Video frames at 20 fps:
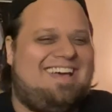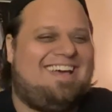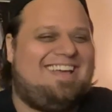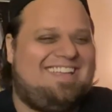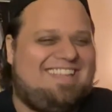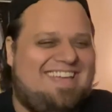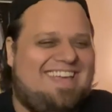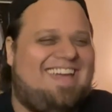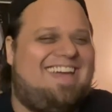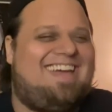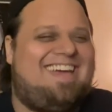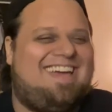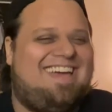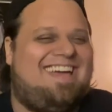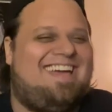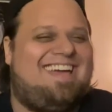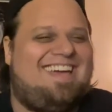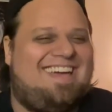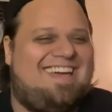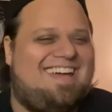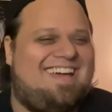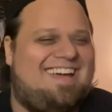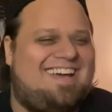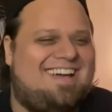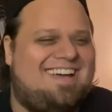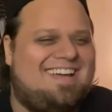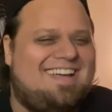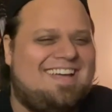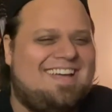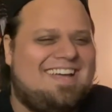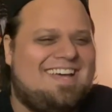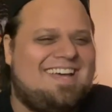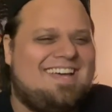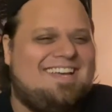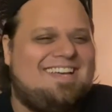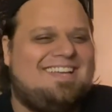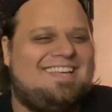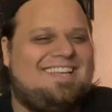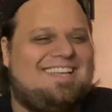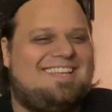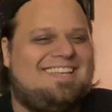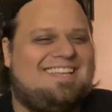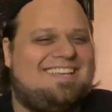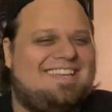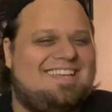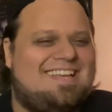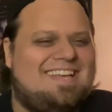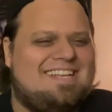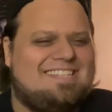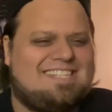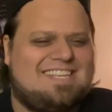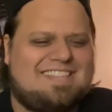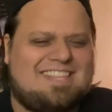Yeah! Is